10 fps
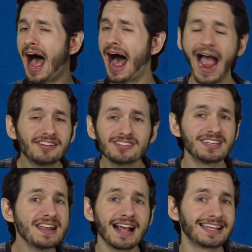I just
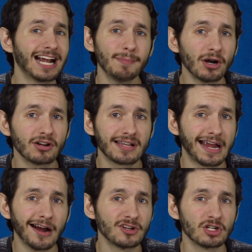did not care about her
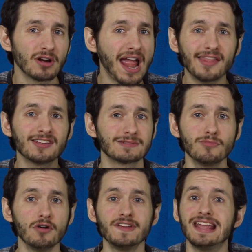character in this
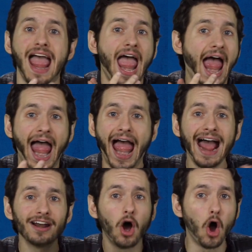movie at